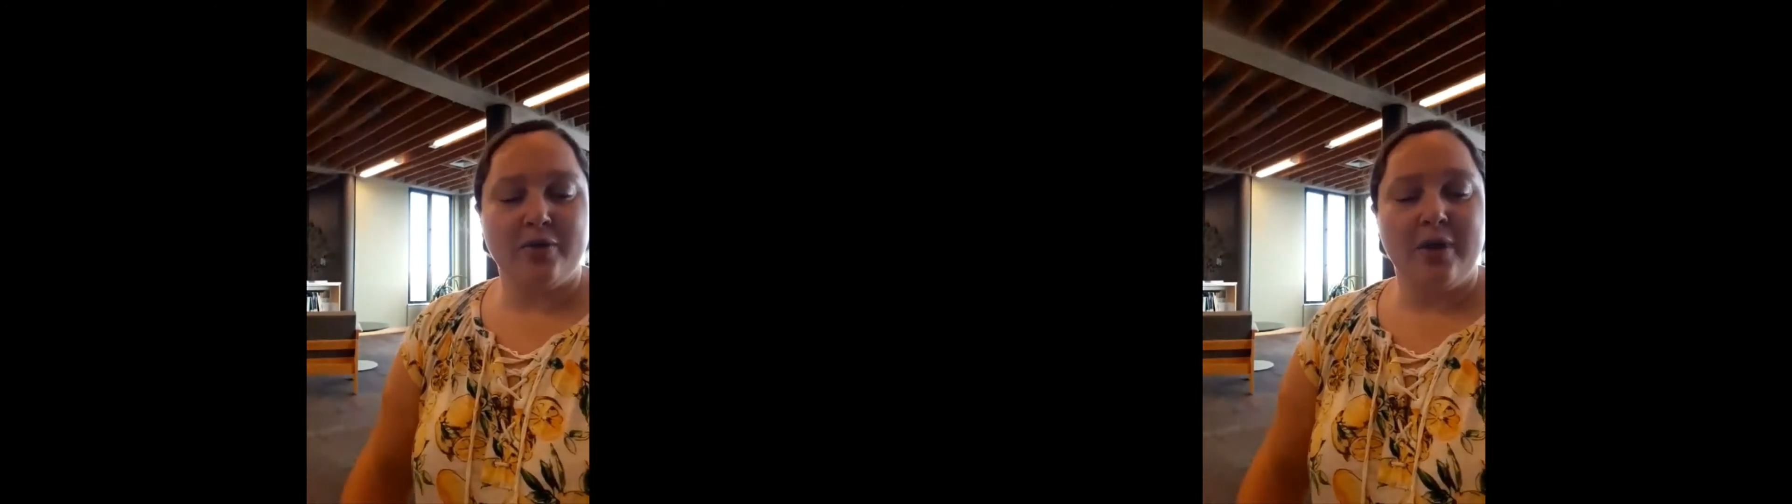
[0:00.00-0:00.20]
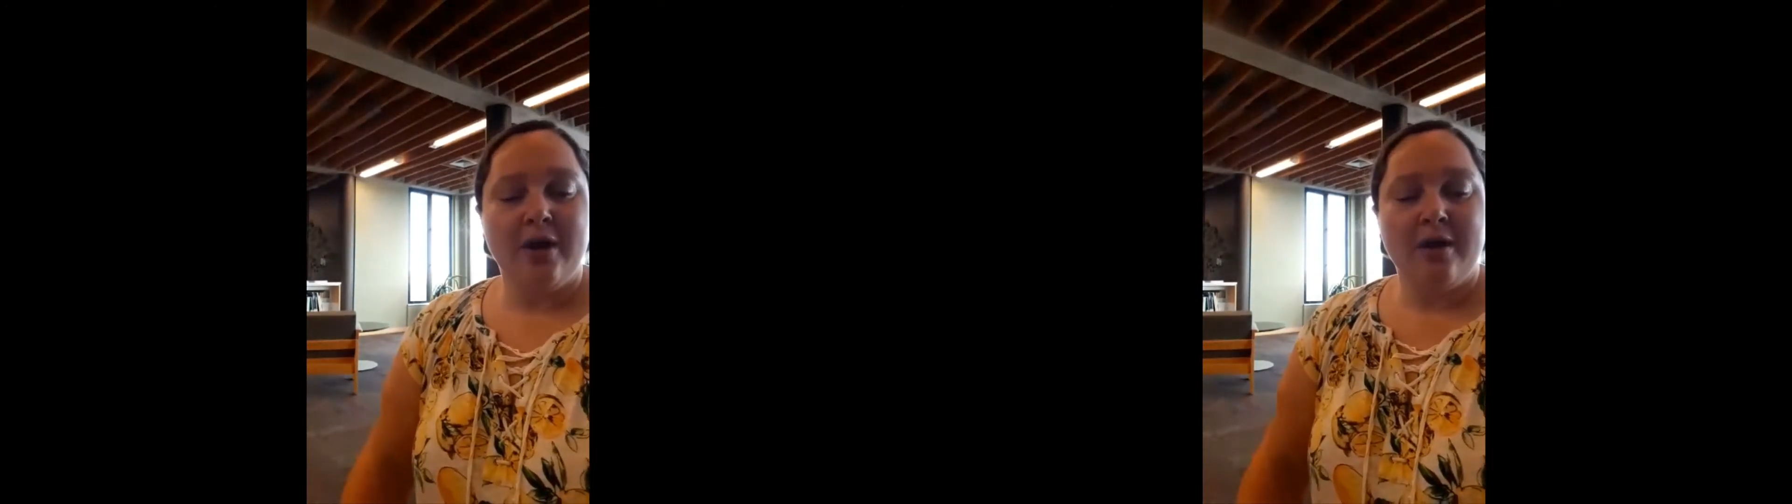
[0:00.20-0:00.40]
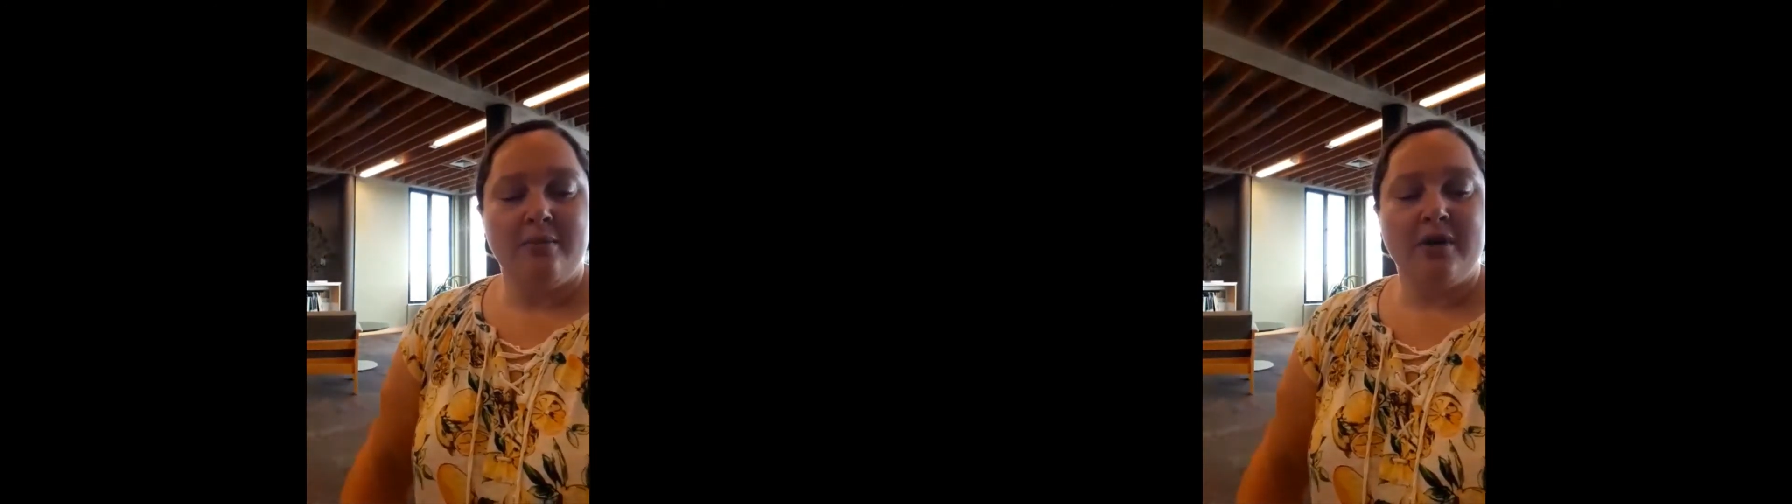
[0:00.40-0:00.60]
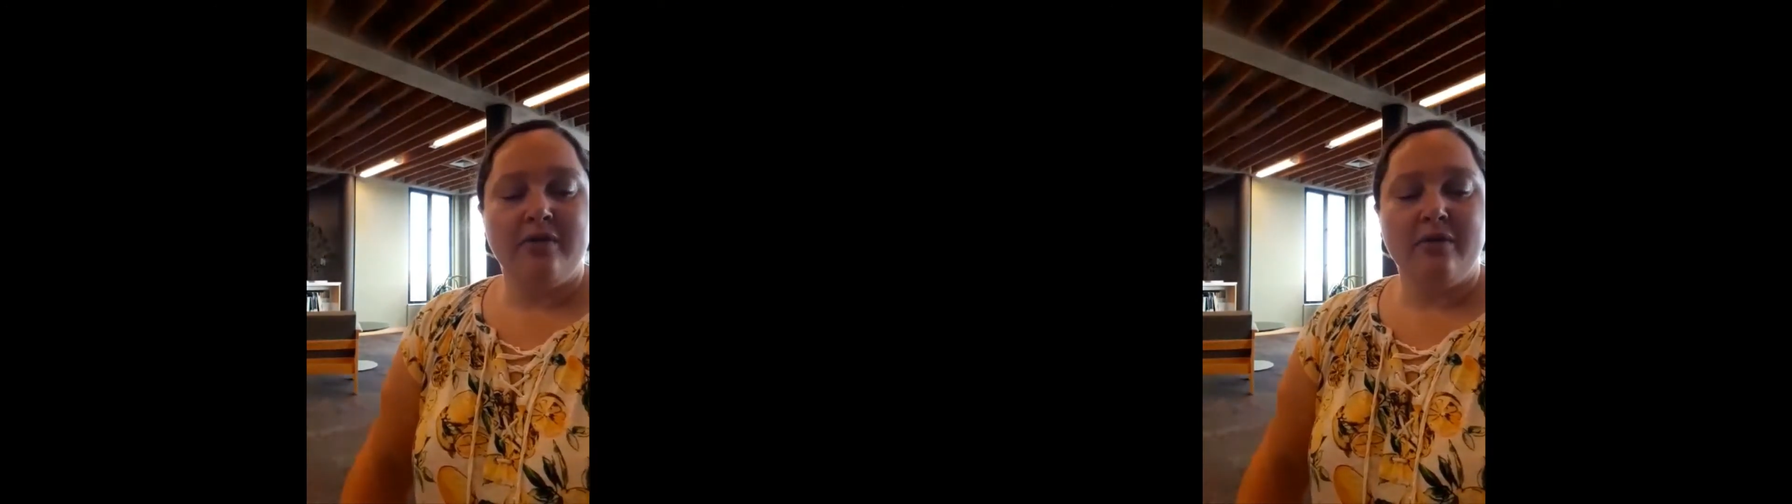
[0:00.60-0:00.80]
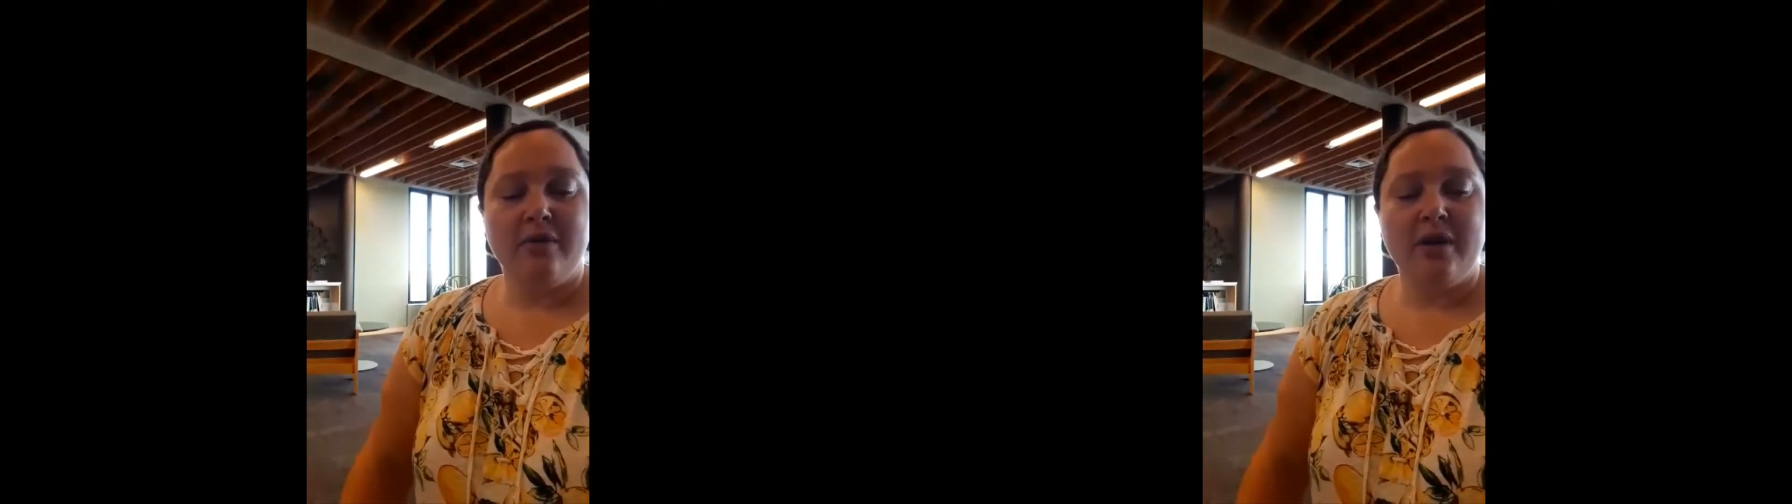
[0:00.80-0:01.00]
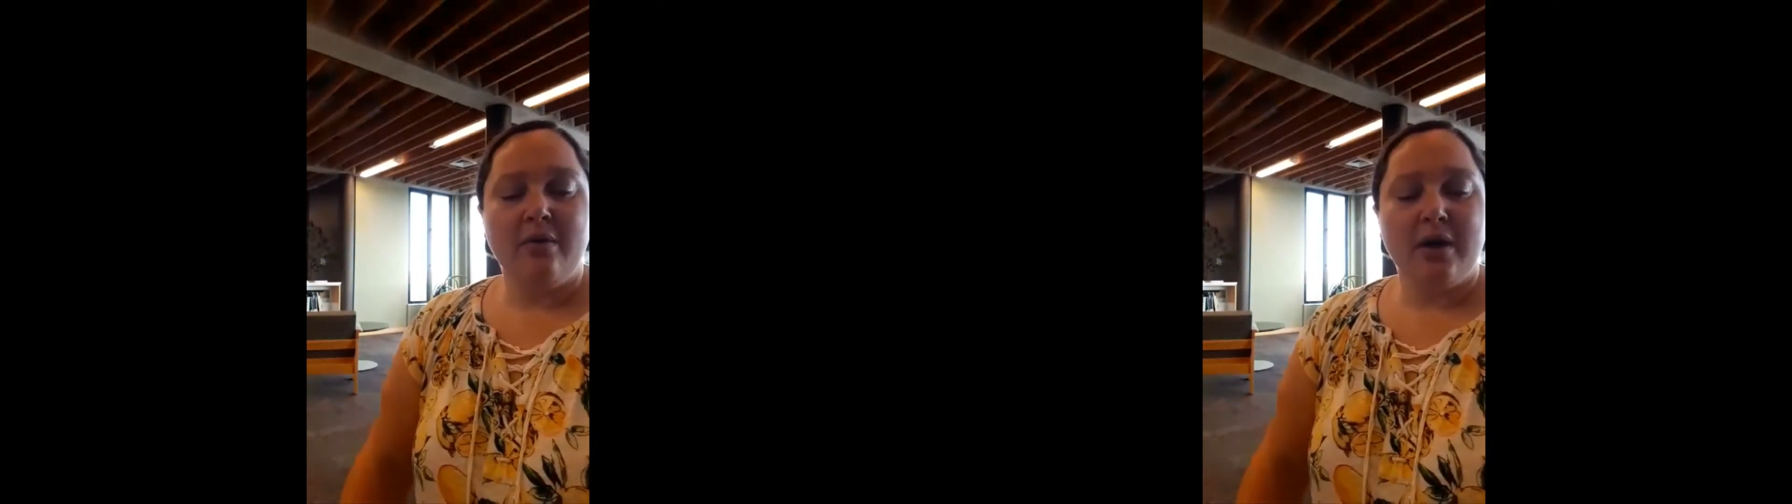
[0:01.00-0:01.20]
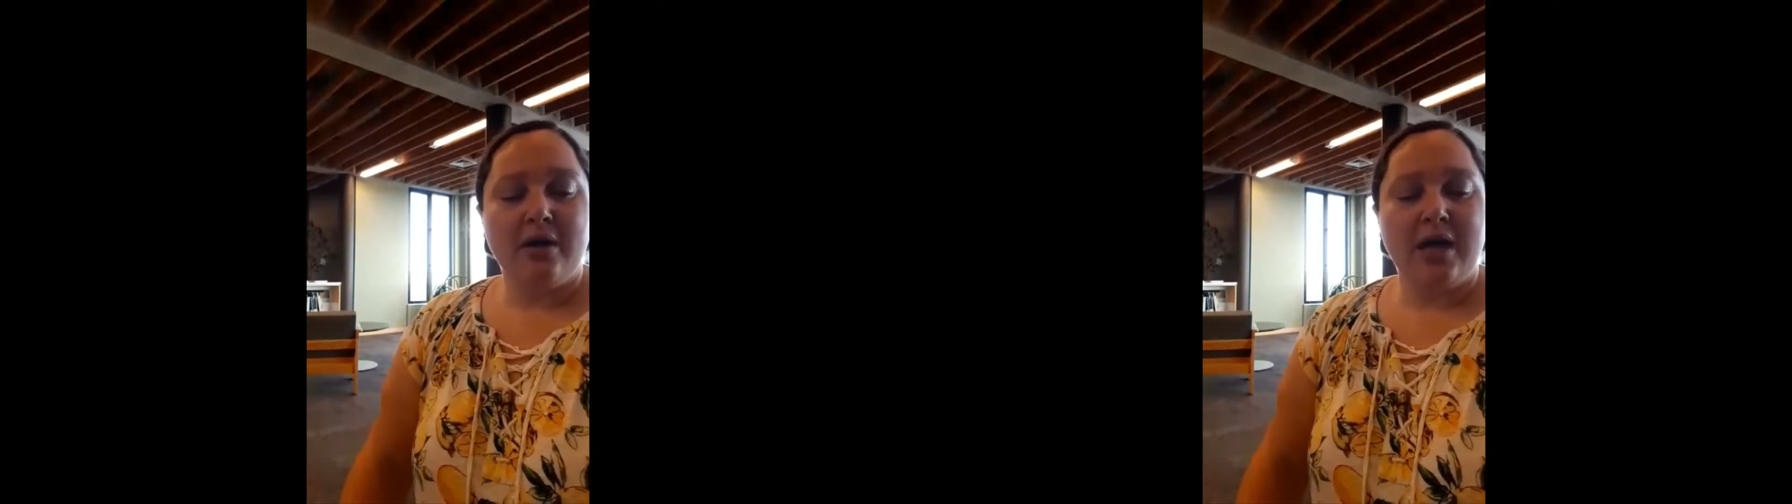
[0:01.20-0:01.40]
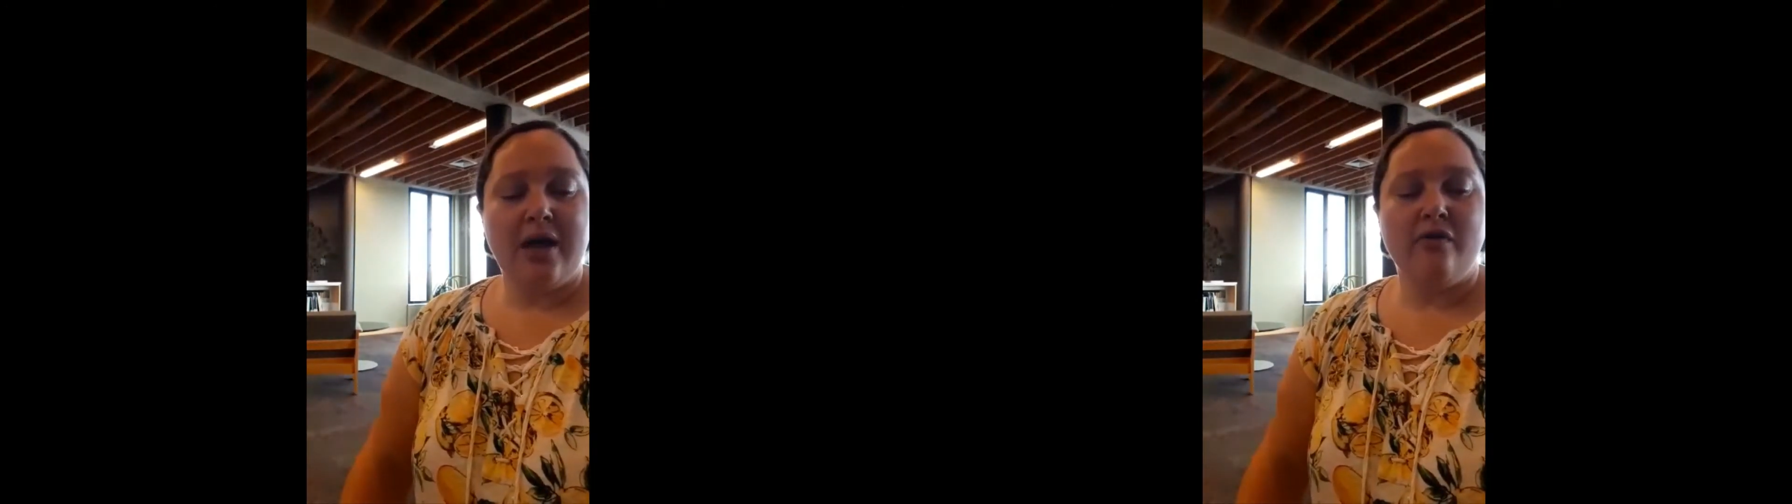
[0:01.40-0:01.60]
what you do to
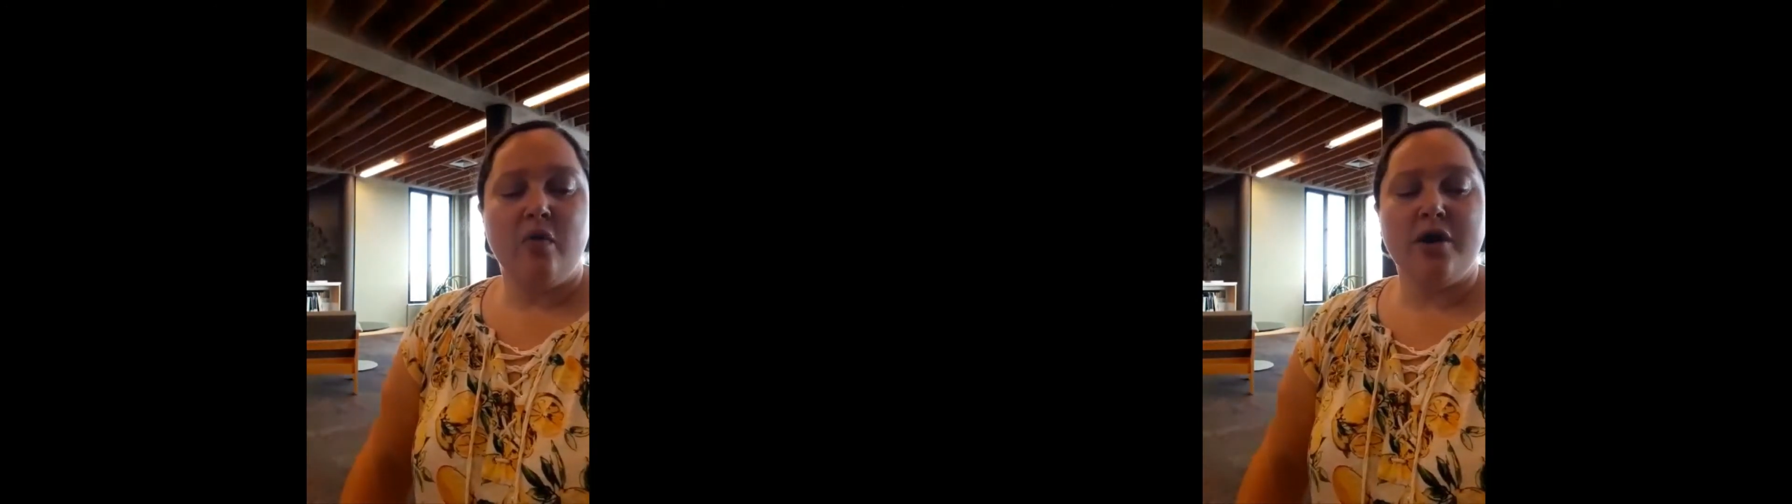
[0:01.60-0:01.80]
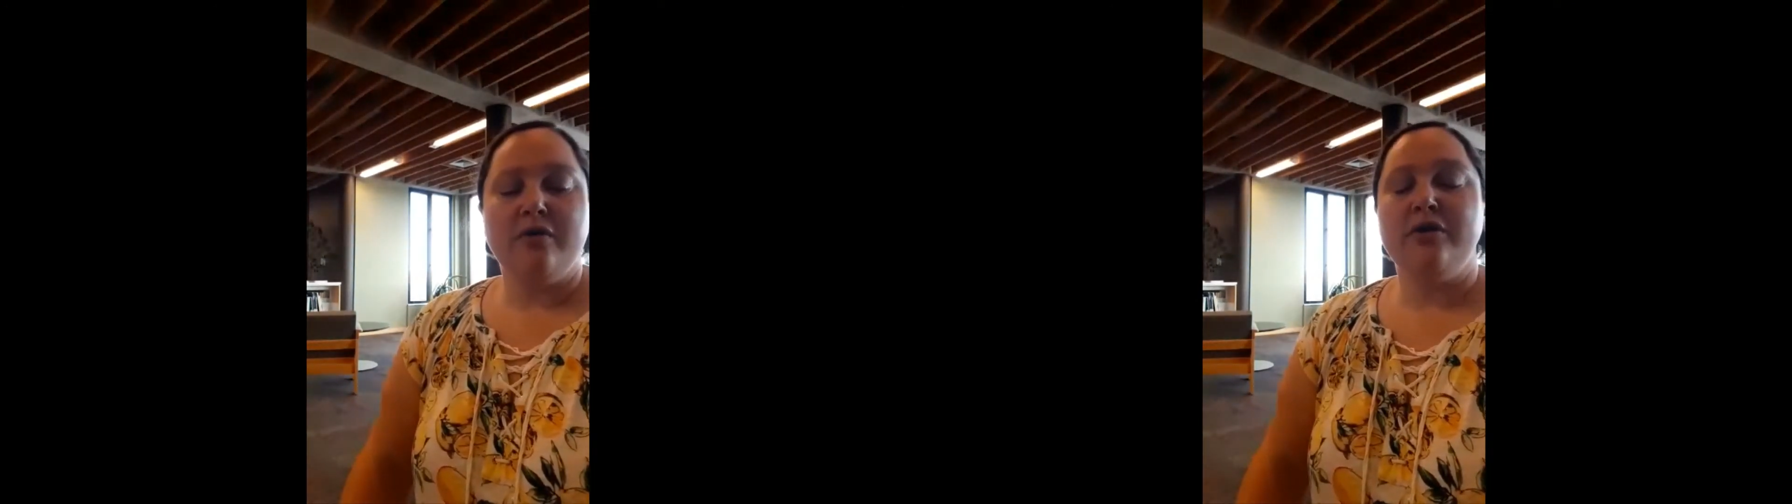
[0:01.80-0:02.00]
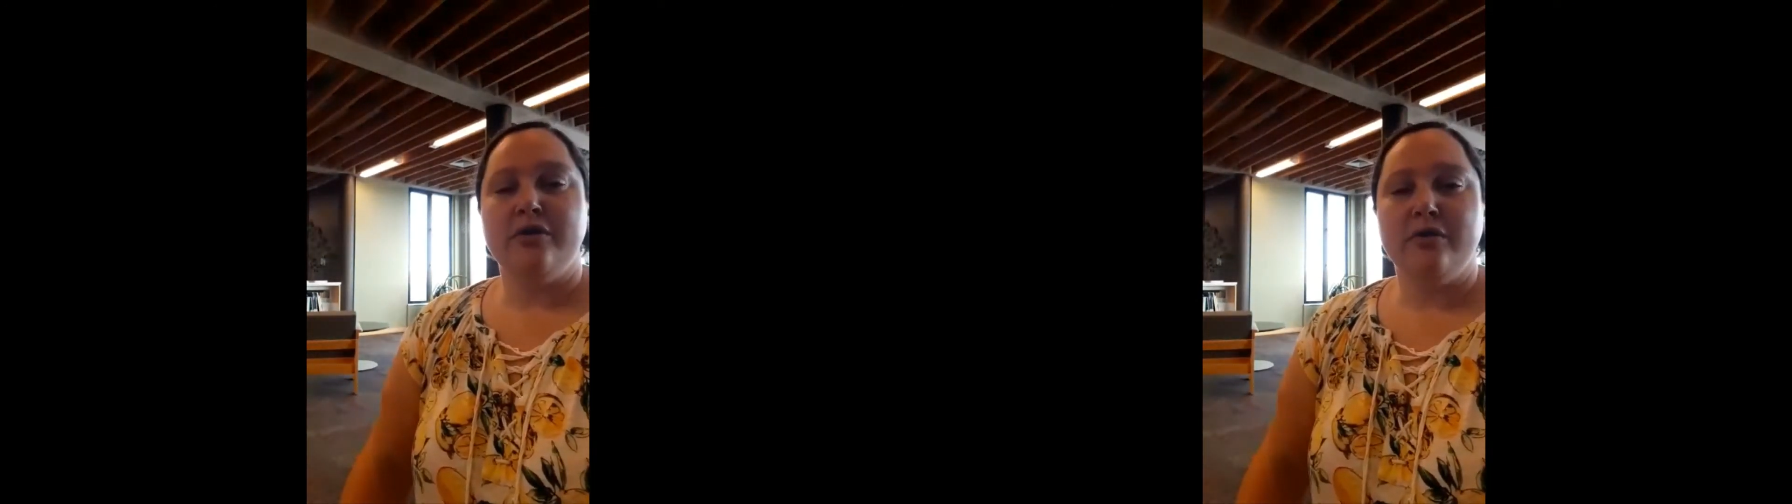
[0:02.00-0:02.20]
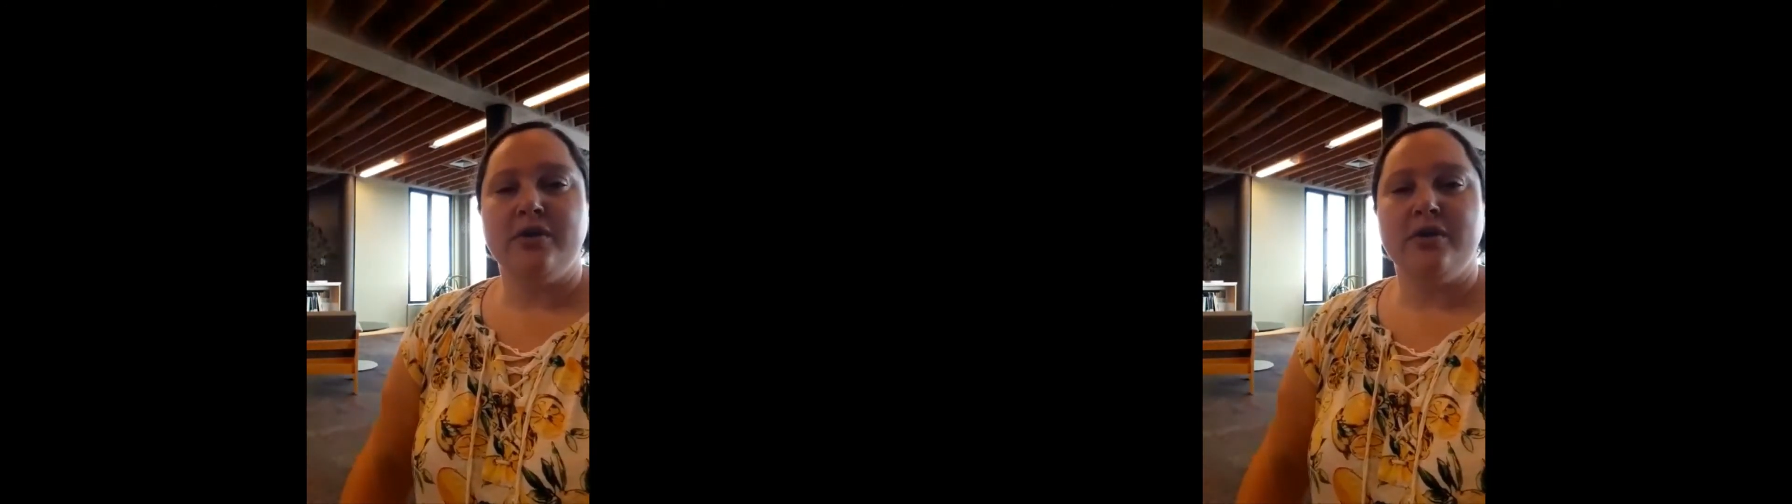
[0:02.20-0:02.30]
succeed in what you do.